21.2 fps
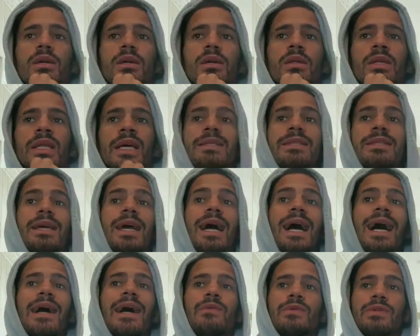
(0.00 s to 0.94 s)
let's say
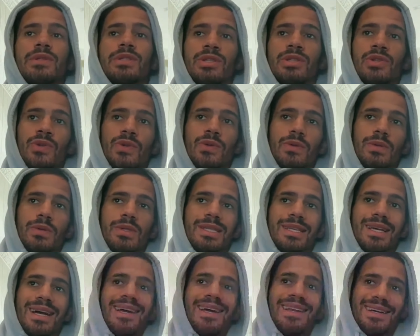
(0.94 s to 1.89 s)
I was to
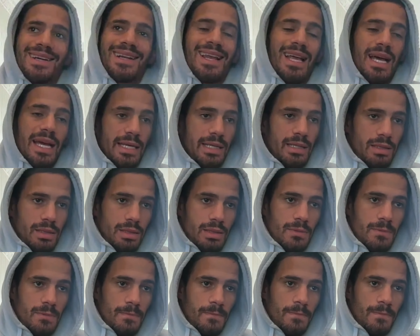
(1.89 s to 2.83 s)
sign a client,
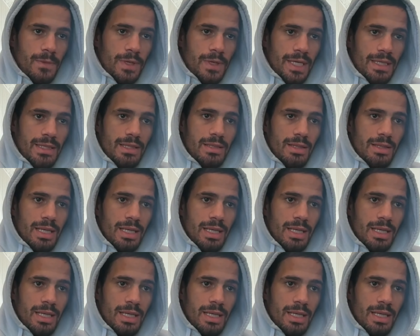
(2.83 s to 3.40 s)
right?